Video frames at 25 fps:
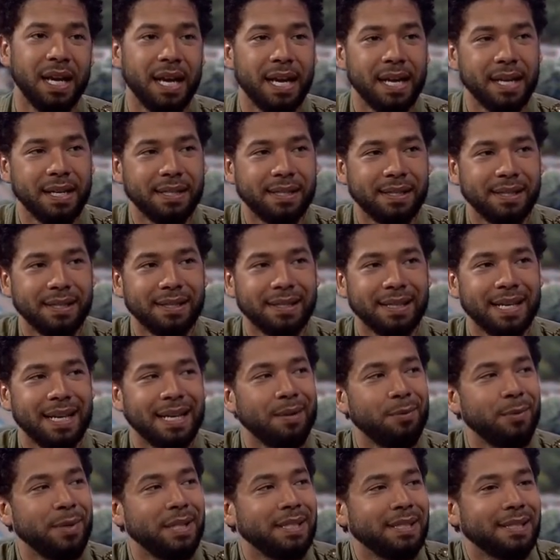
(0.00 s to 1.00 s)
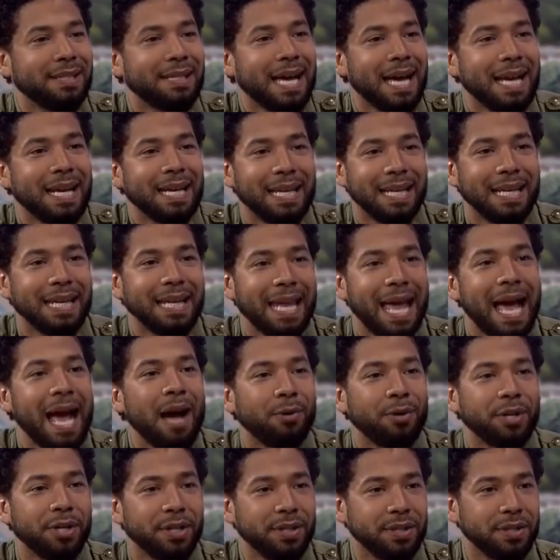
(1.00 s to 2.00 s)
And it's just like, we just gotta get
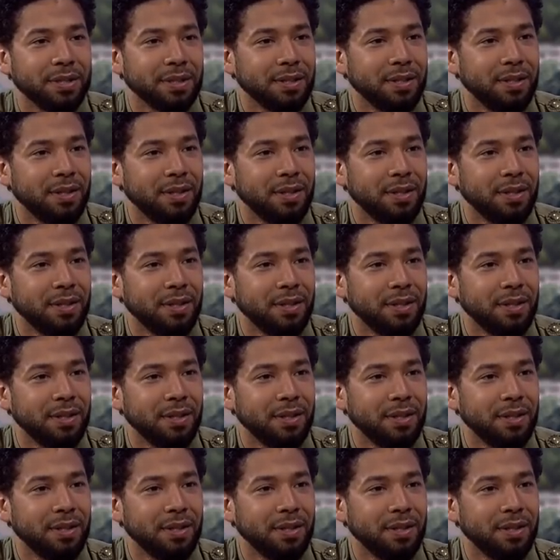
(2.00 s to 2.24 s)
louder,